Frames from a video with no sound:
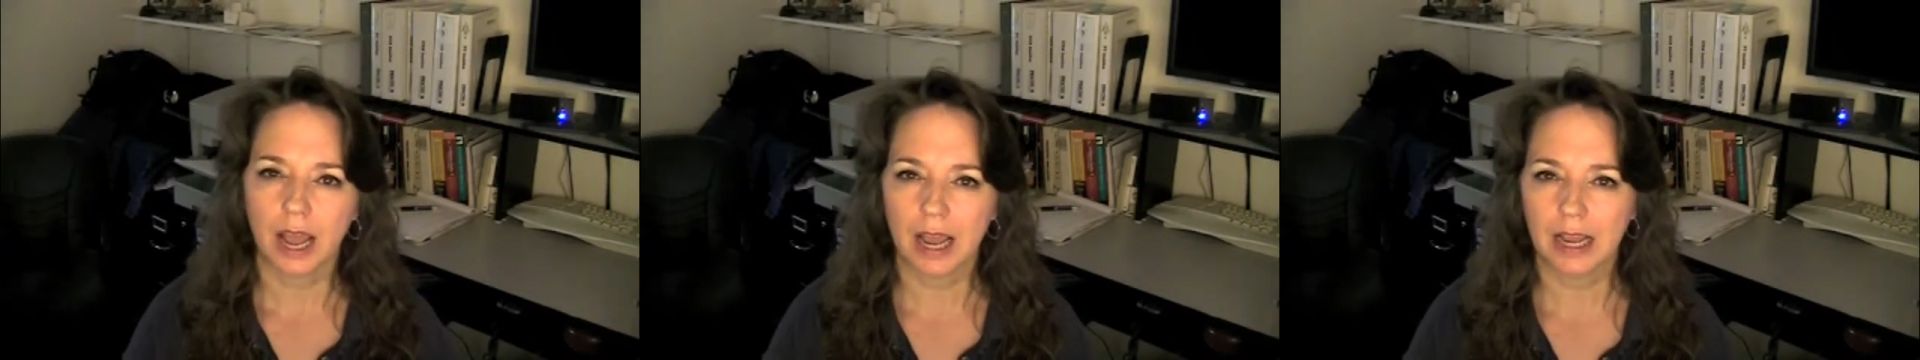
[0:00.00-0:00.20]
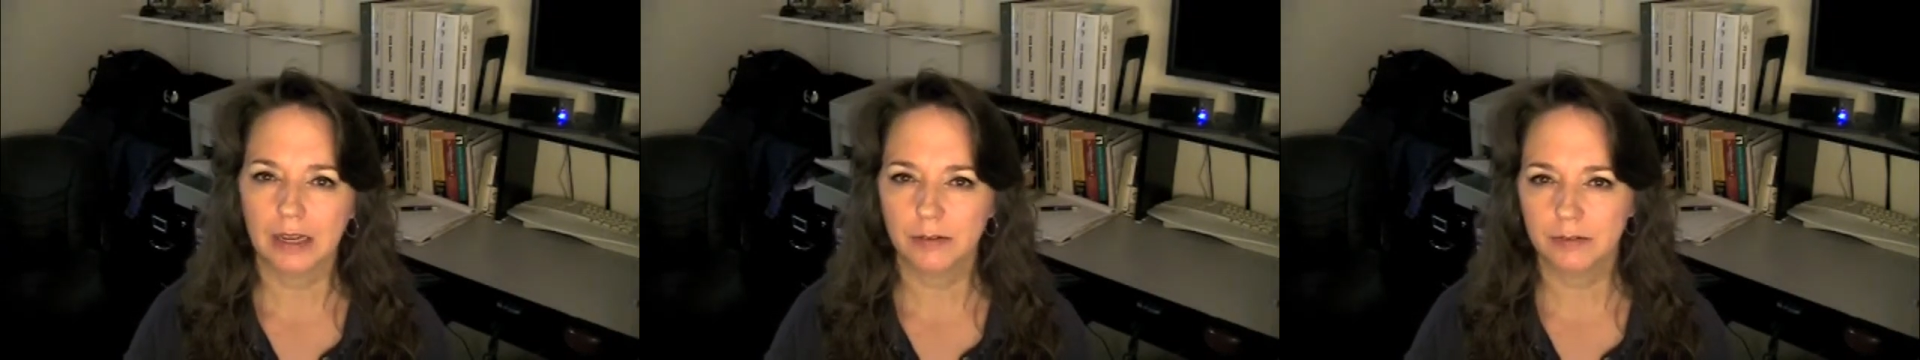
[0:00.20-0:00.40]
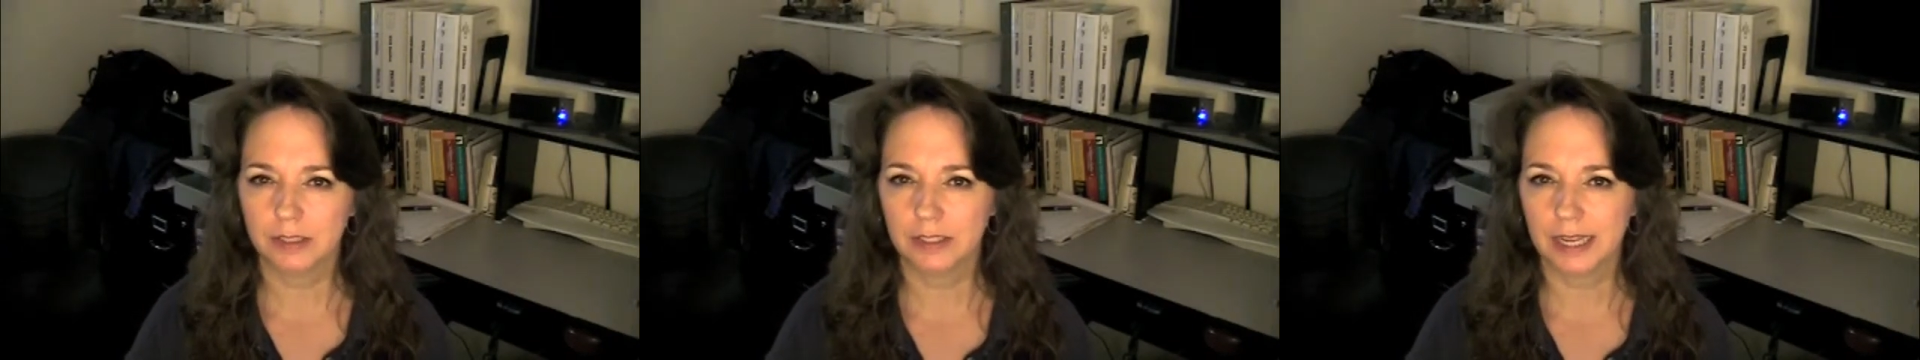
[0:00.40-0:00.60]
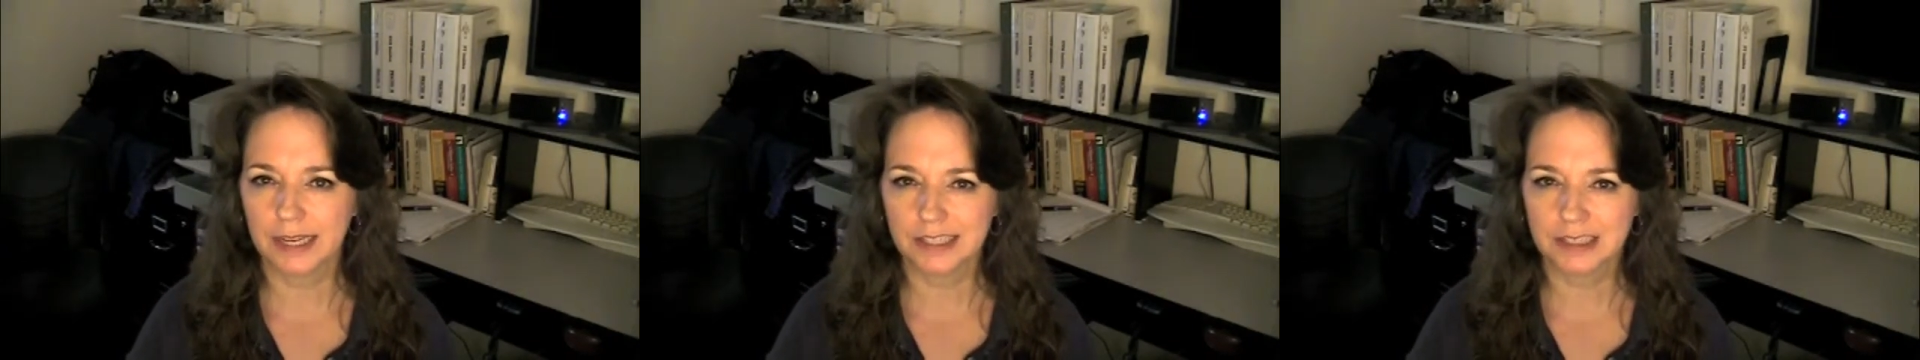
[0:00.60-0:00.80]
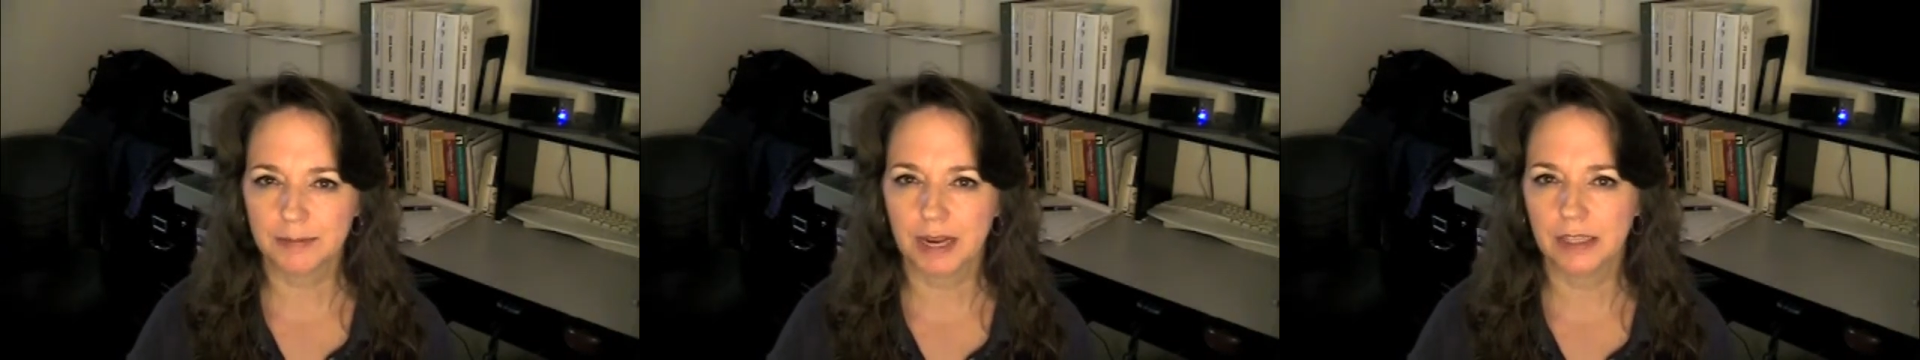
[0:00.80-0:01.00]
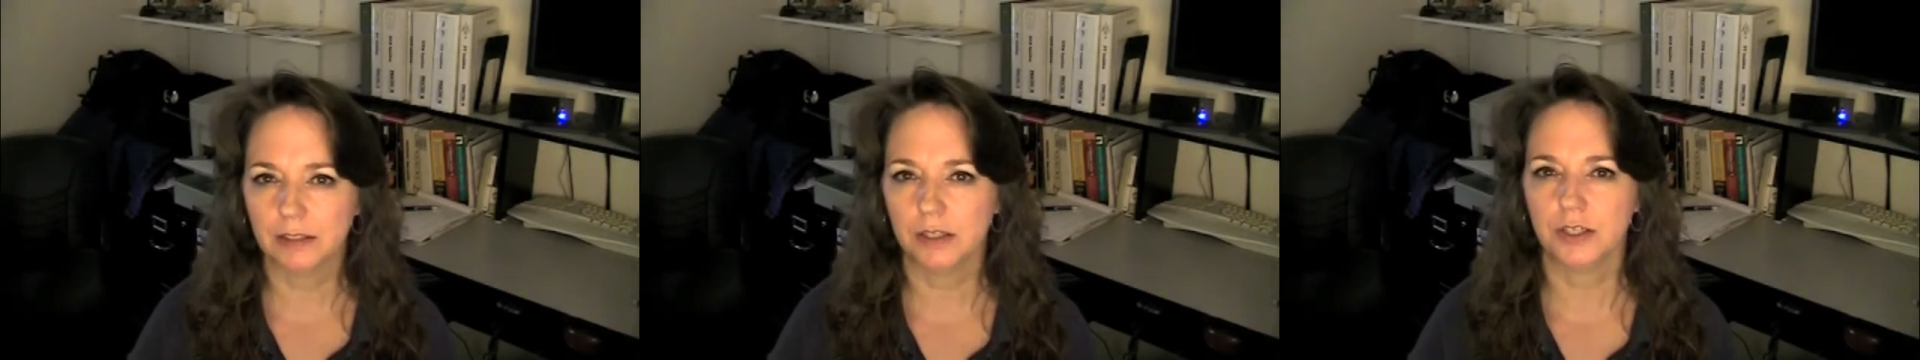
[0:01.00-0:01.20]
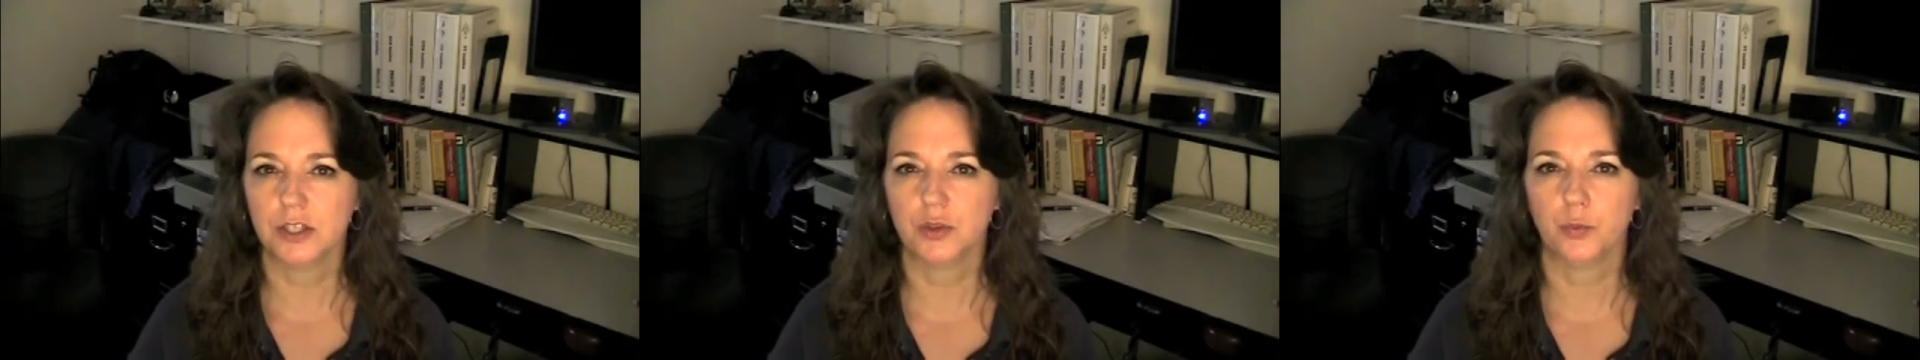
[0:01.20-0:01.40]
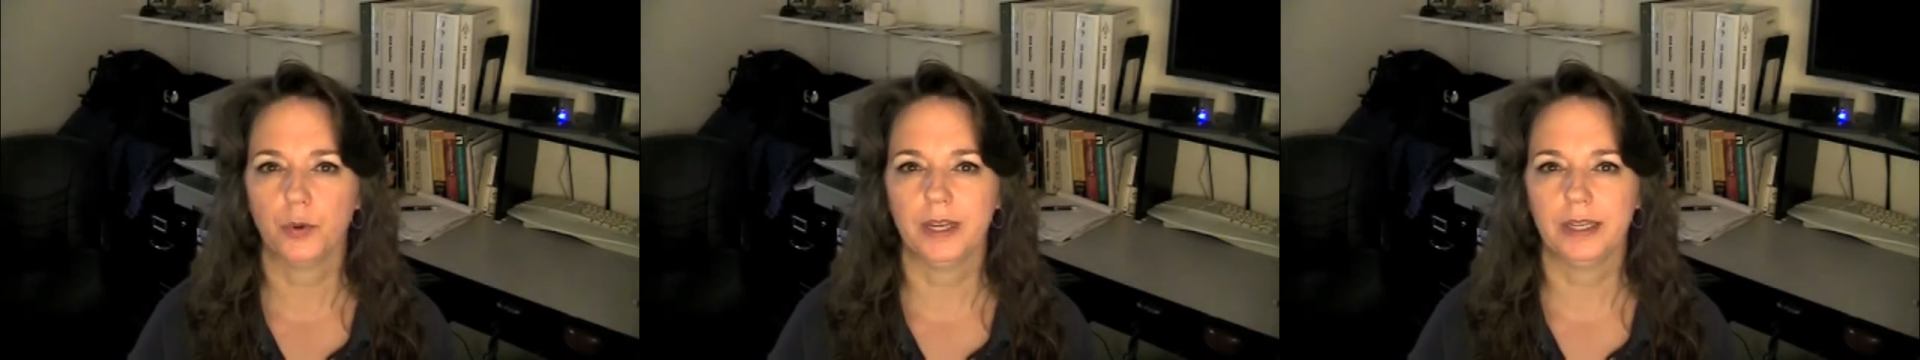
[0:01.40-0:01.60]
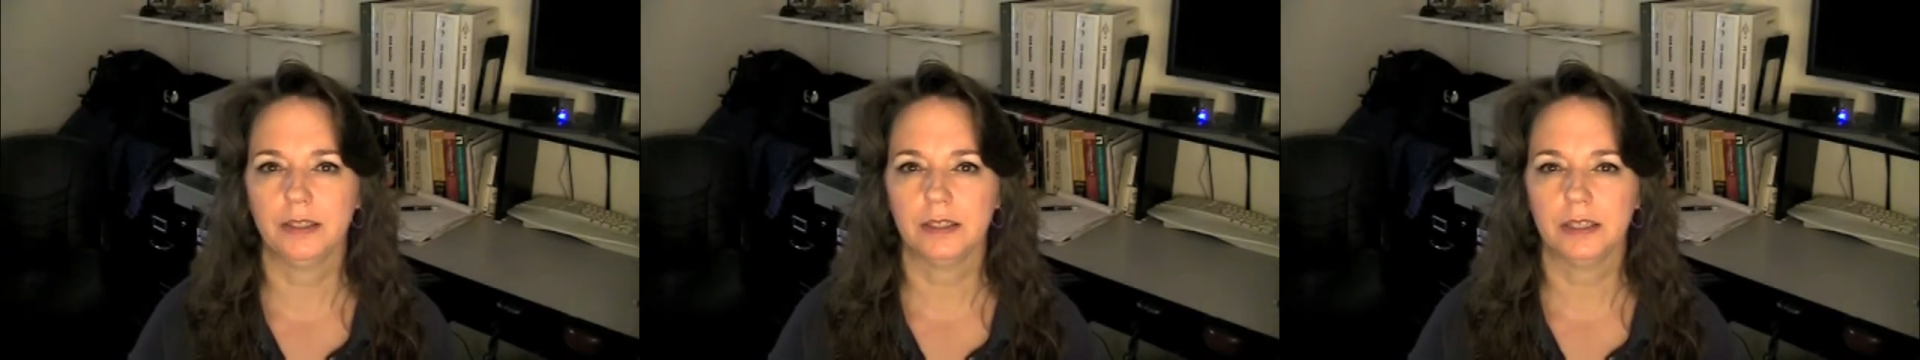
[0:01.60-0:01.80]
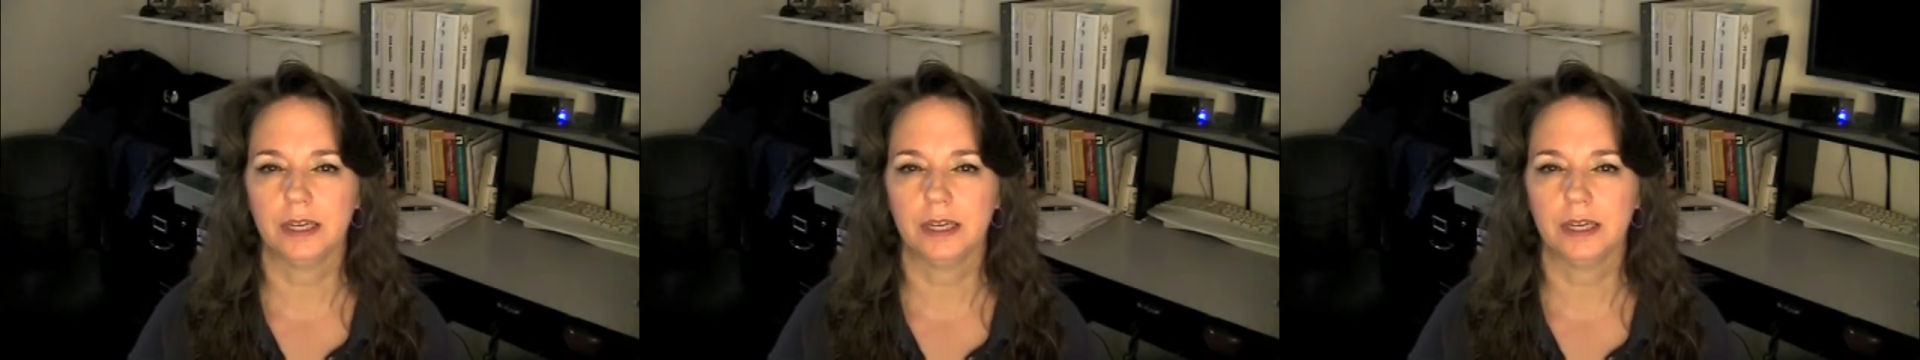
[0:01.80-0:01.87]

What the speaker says: The last time I lost weight,